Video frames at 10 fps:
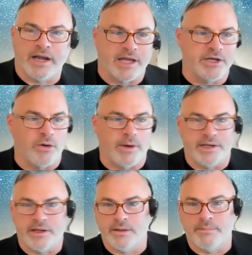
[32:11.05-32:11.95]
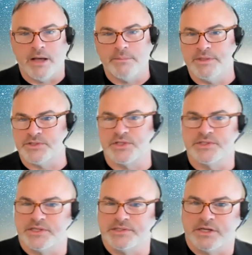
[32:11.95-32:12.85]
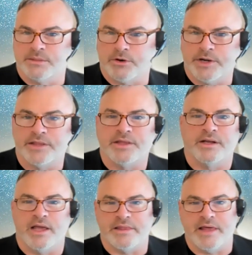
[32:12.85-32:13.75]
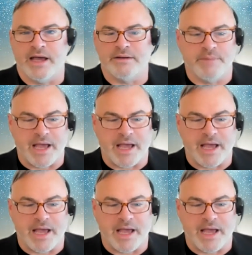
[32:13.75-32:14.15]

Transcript: I had no idea about mysticism or anything like that